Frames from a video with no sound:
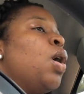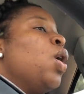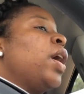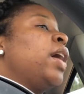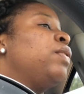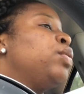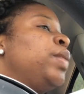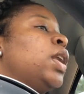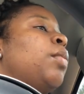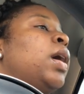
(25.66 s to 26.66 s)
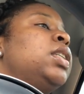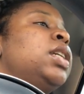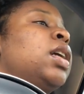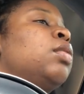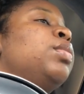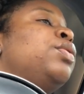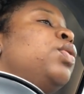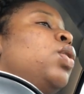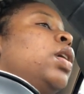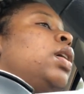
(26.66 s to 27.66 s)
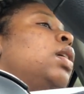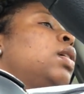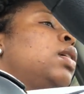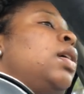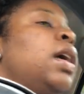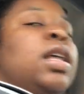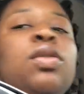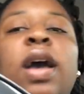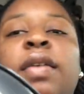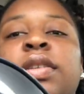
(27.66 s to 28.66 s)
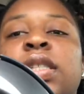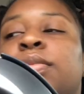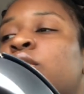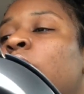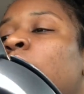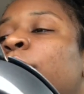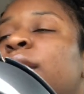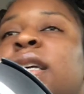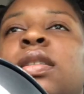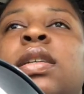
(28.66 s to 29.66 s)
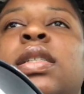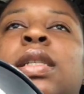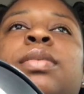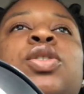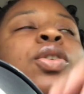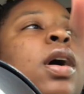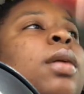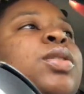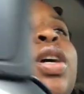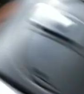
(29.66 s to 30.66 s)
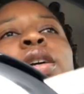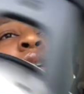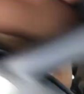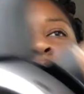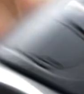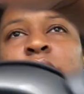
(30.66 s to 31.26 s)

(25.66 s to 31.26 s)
or if you've been on my channel before and you haven't subscribed, please hit subscribe. Show your girl some